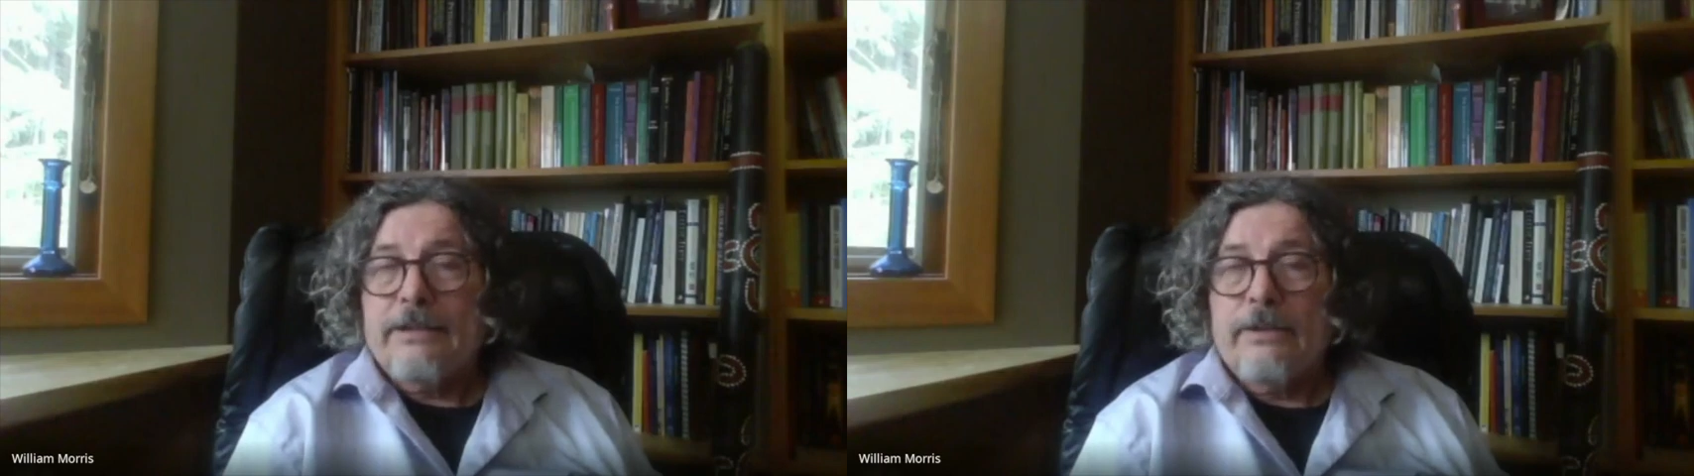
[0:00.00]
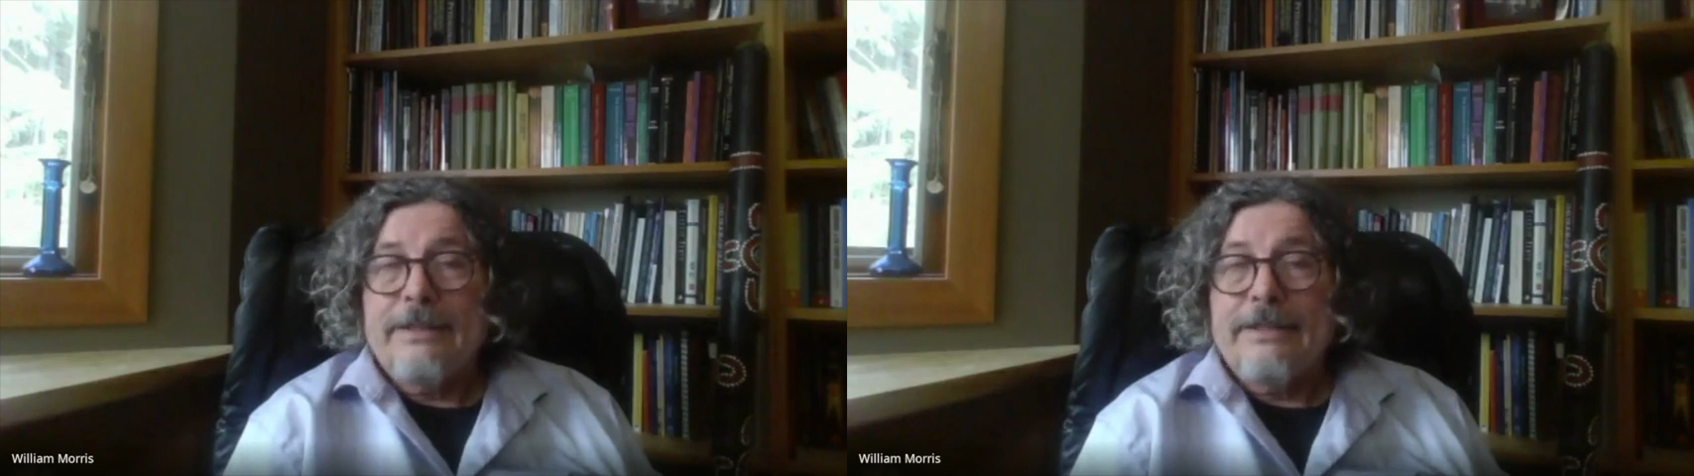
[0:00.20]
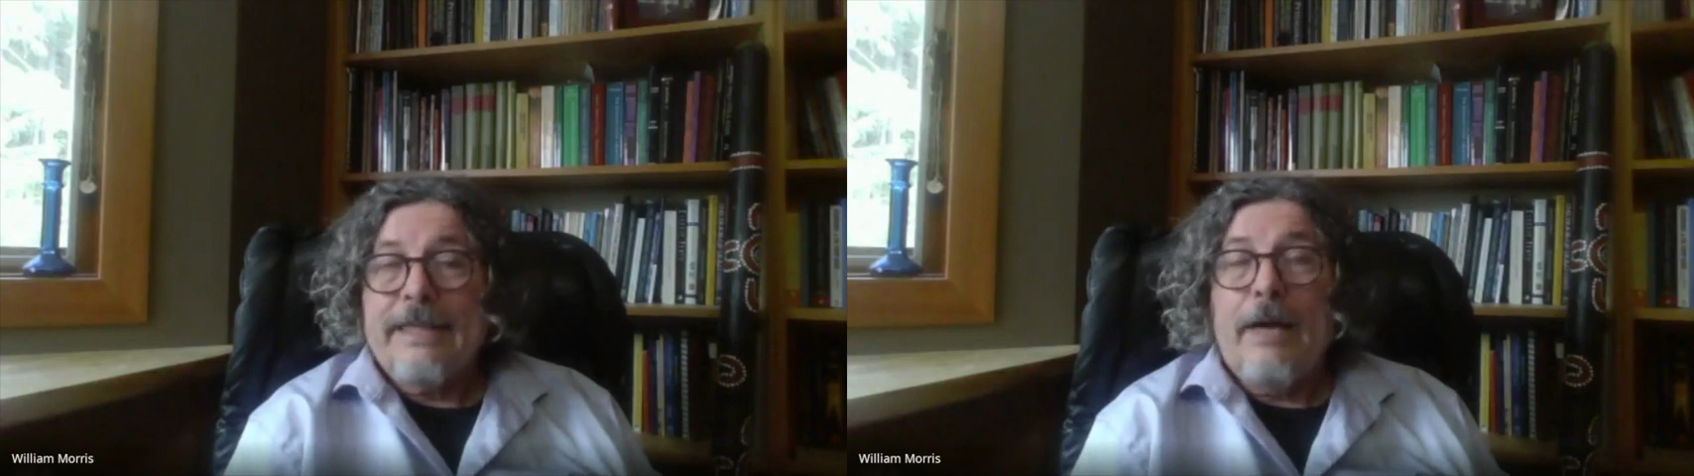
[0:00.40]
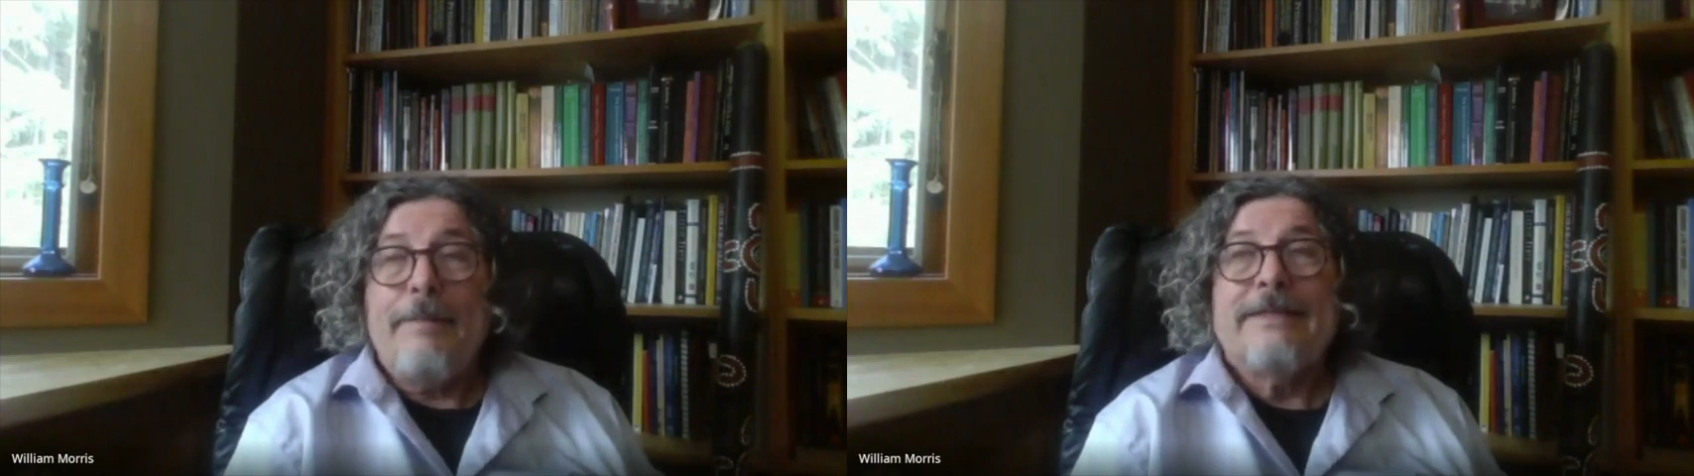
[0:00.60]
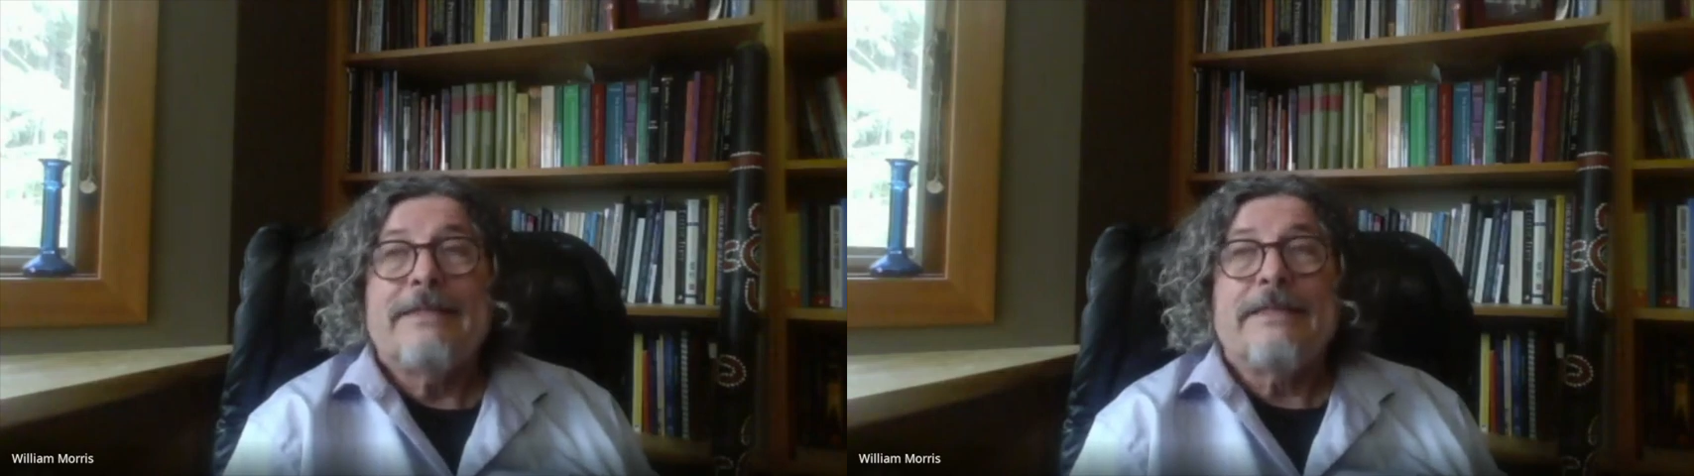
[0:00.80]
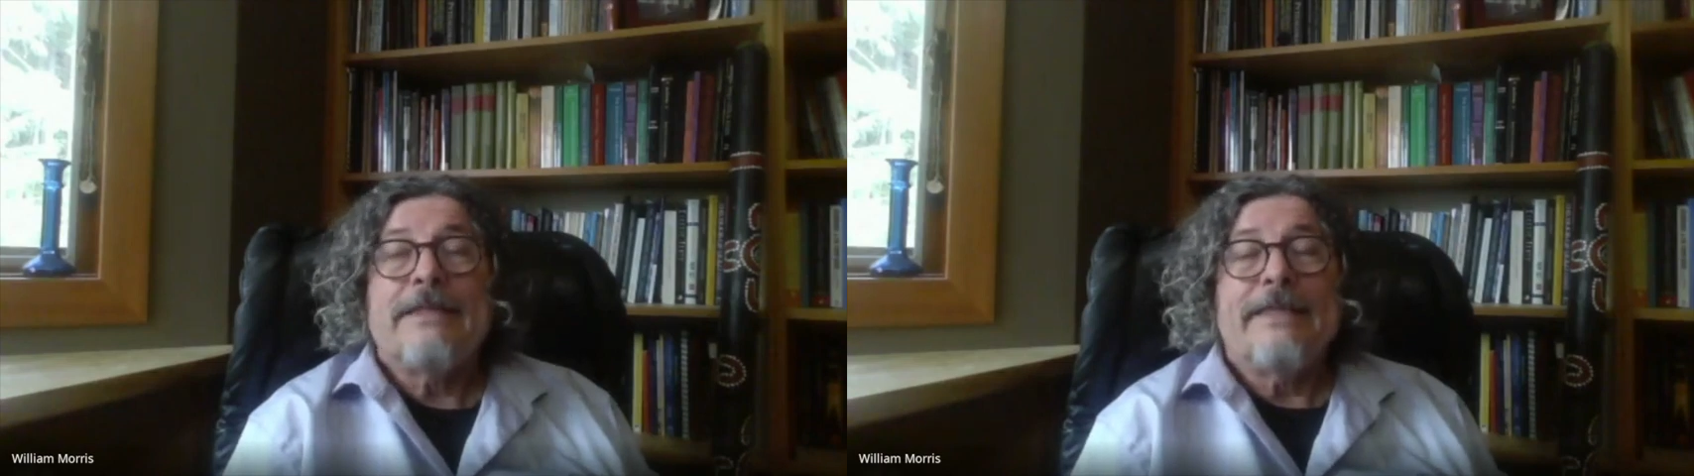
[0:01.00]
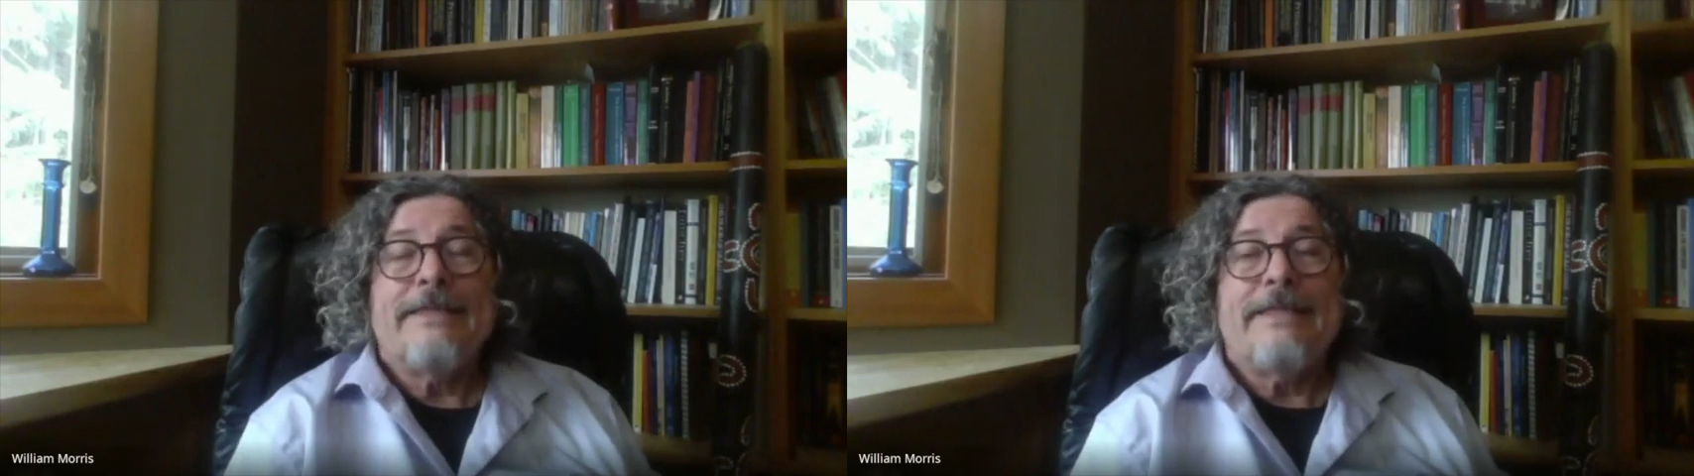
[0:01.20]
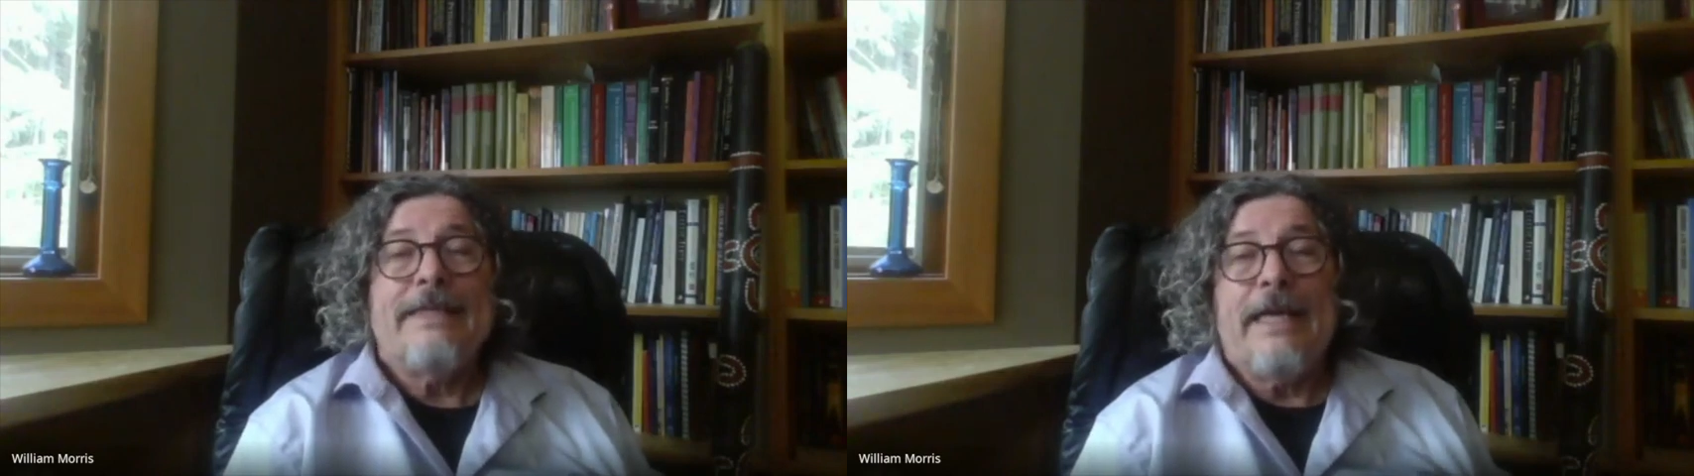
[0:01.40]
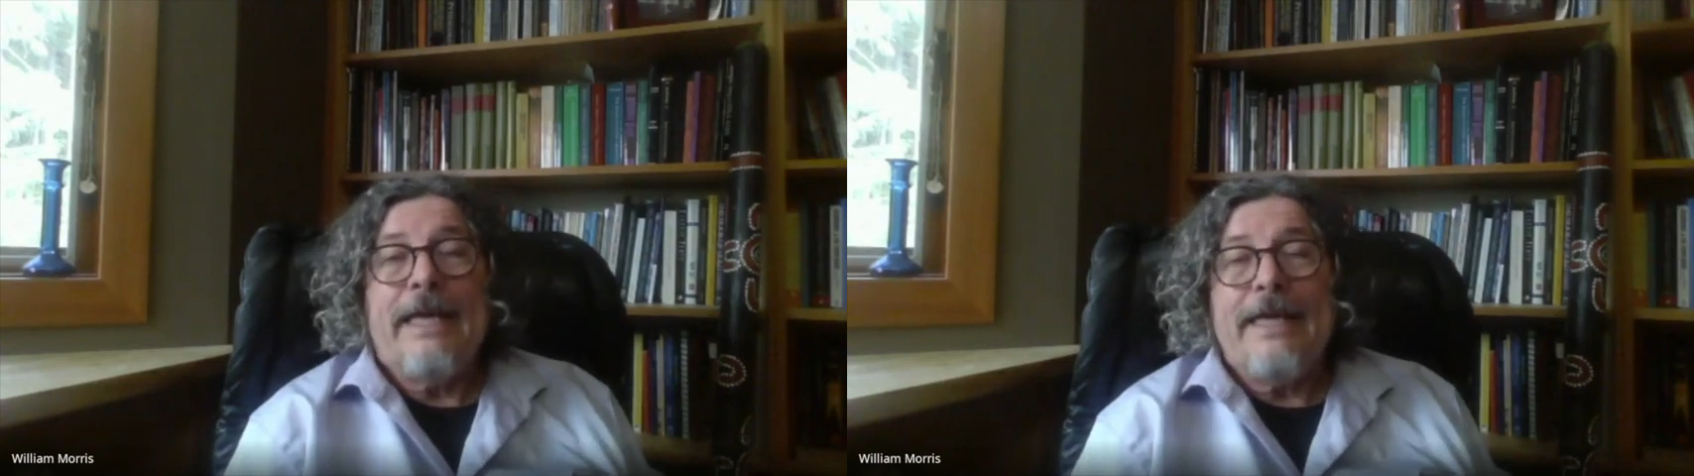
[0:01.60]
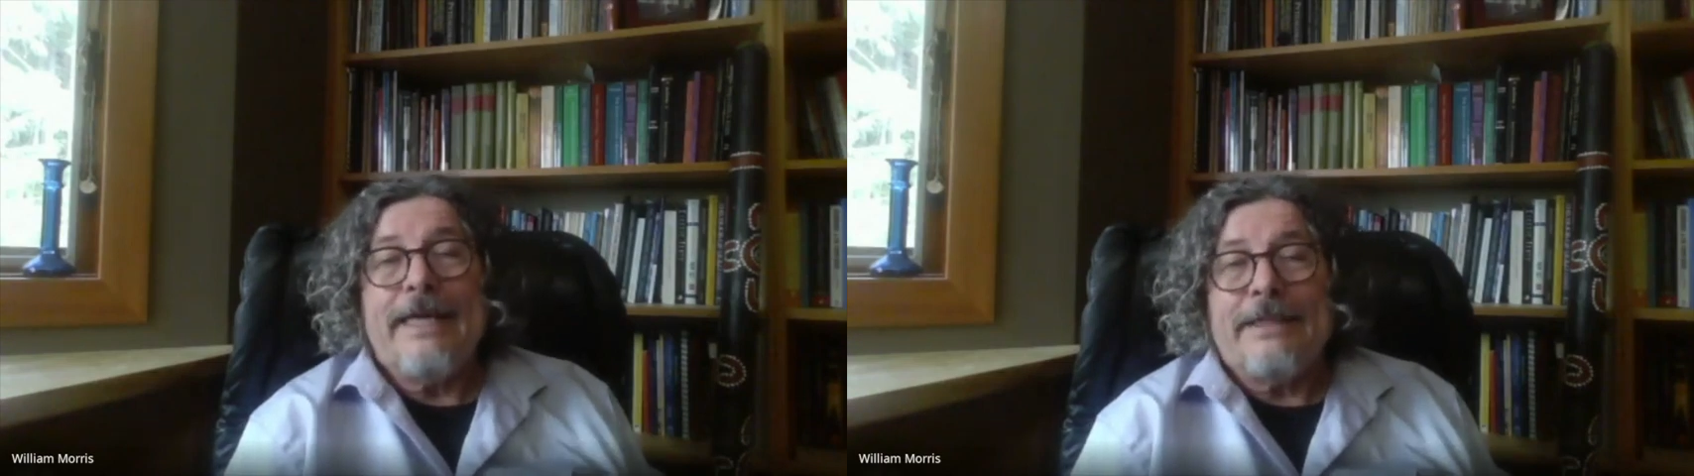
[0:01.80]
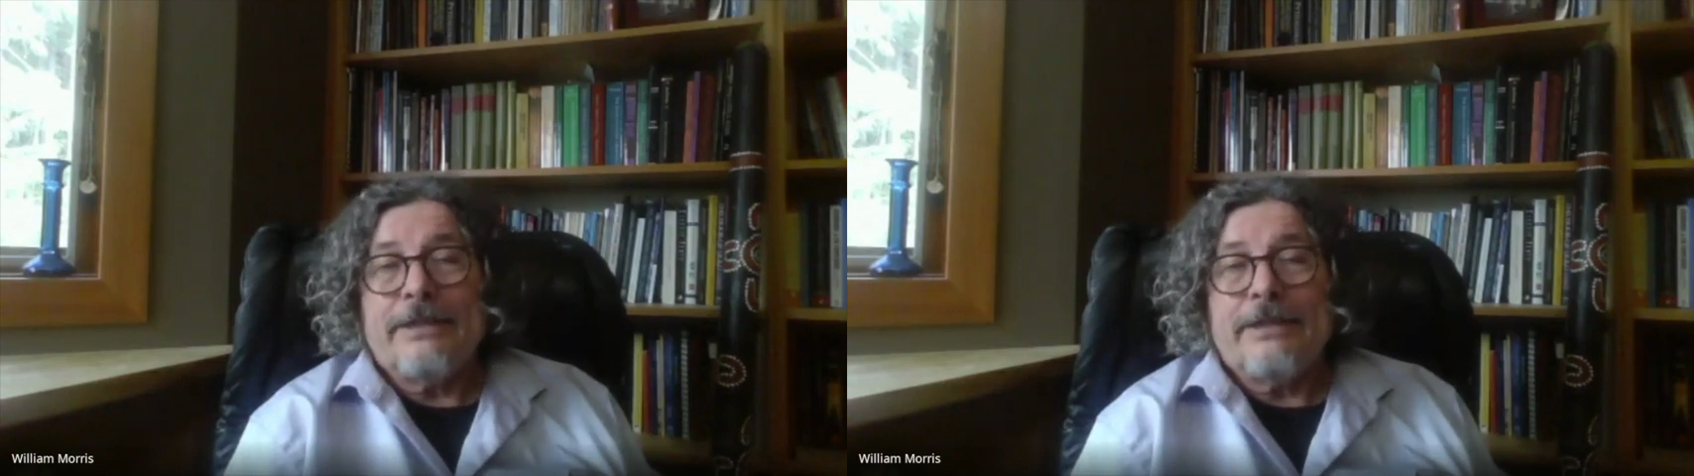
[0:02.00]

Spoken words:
So it's now been since 1980.